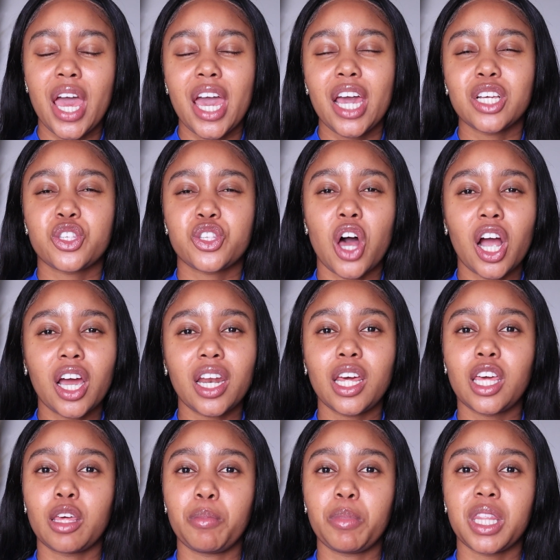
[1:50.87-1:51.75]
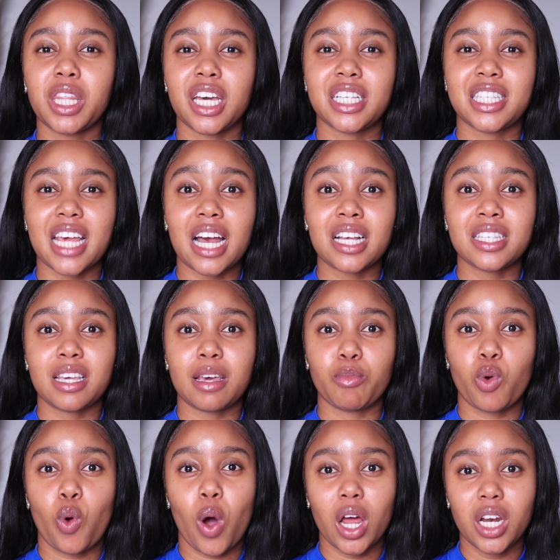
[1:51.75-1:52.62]
it's not going to give me the exact
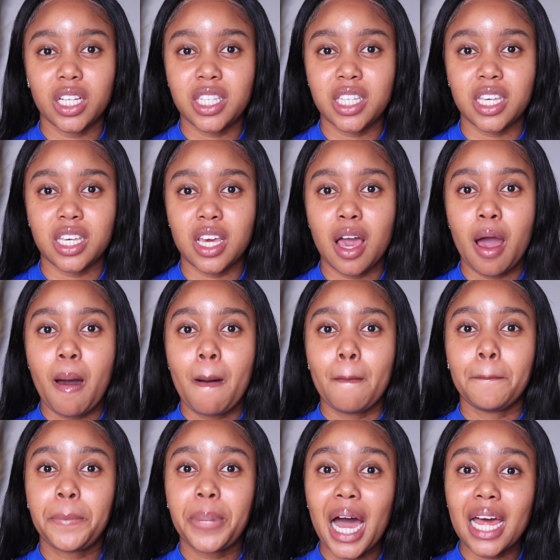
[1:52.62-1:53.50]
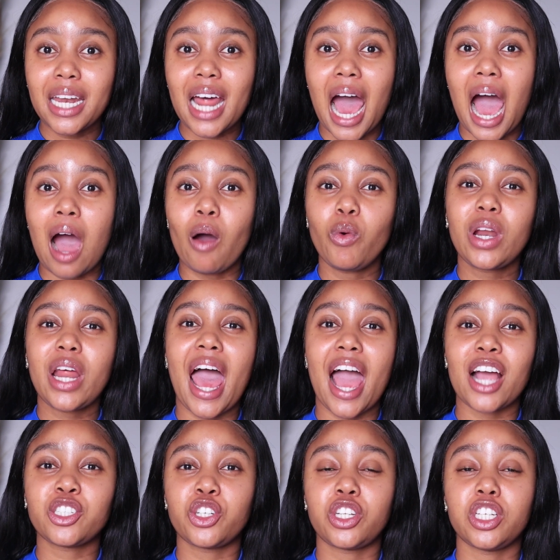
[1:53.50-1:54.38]
same quality. But I want to
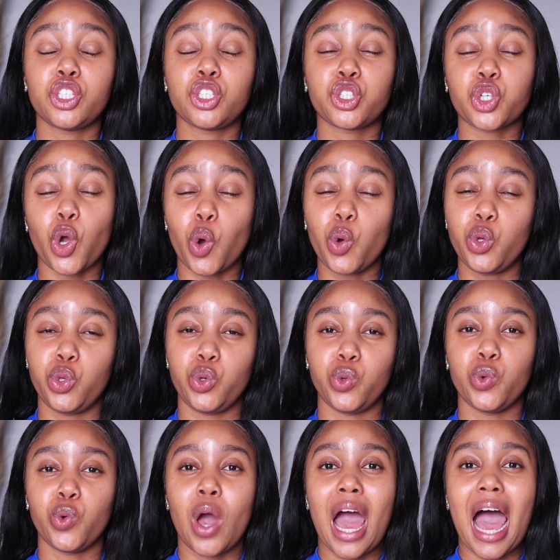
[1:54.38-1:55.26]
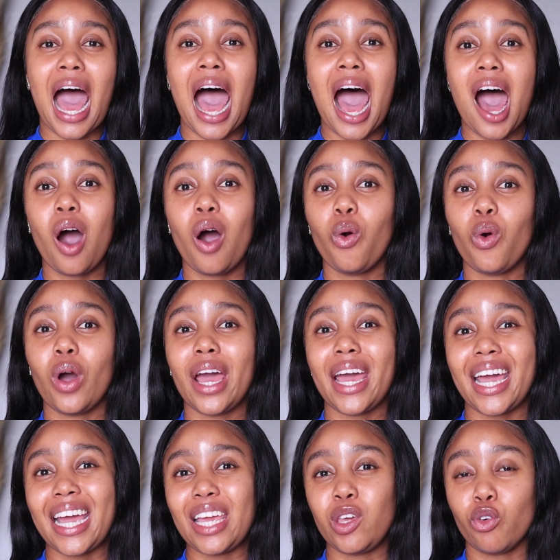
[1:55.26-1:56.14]
actually show you how
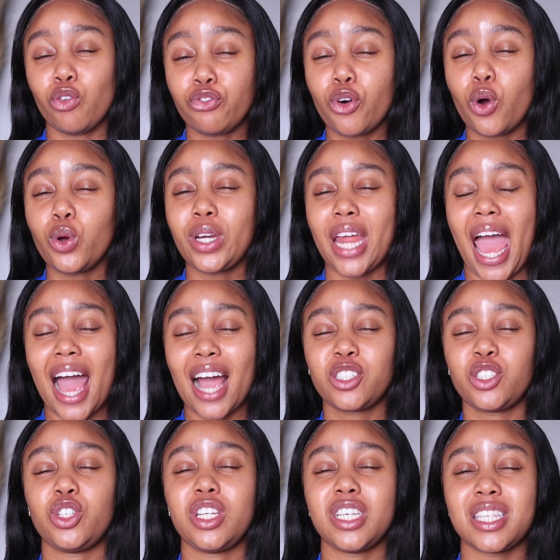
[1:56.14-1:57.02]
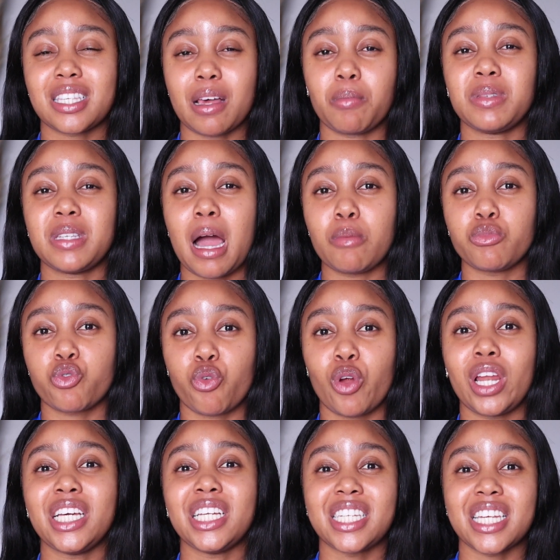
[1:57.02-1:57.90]
your phone actually sometimes
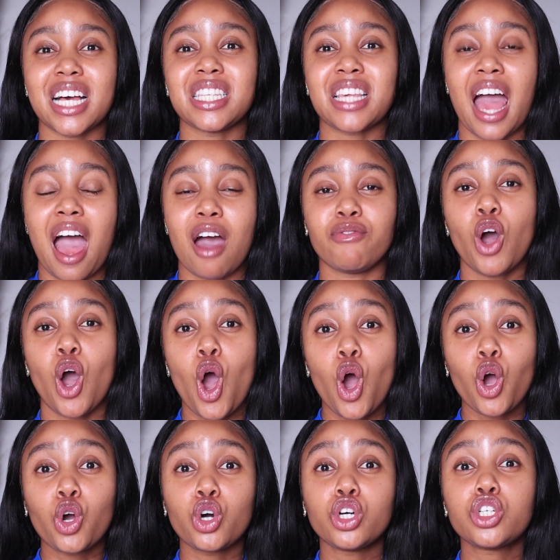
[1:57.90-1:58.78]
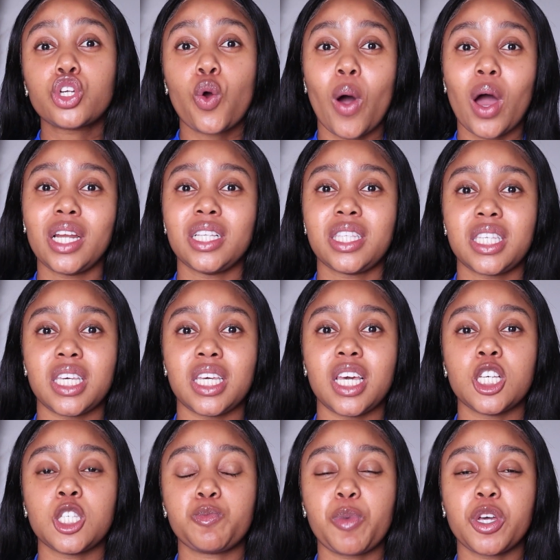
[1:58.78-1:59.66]
really does have good quality,
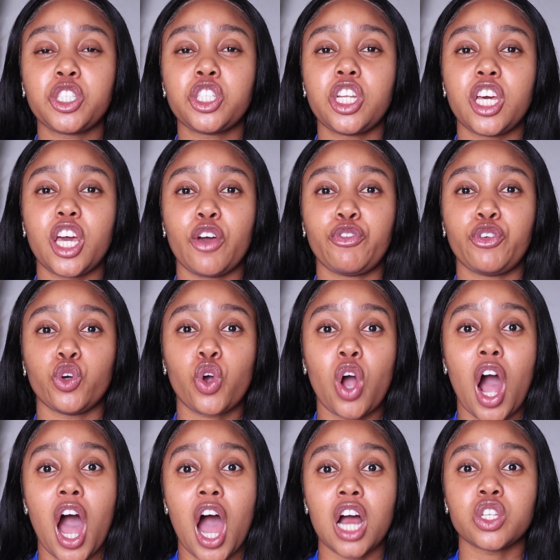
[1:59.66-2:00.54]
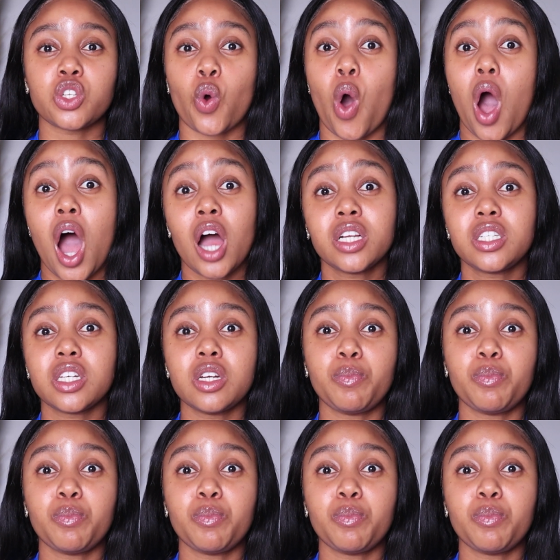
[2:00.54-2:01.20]
especially if you can't or aren't in a